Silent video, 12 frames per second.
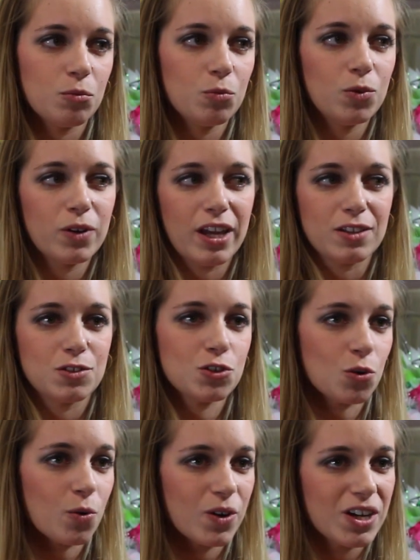we'll get
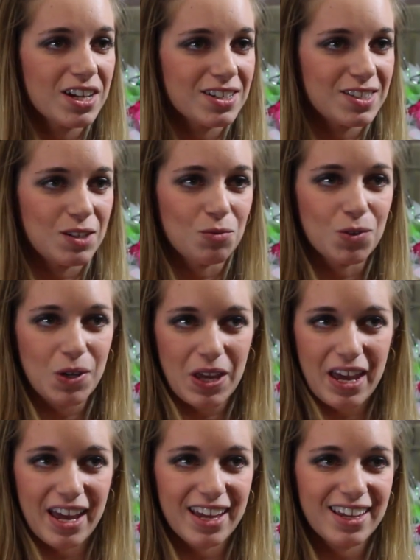stories and we'll
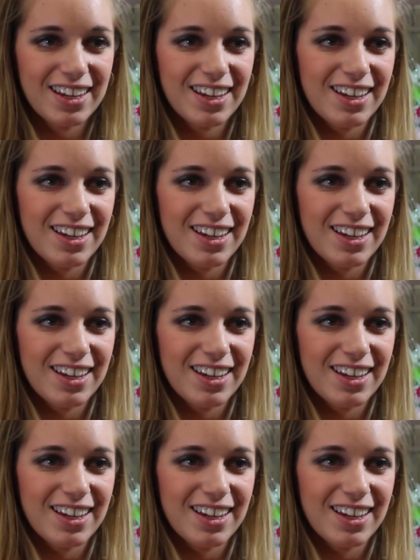get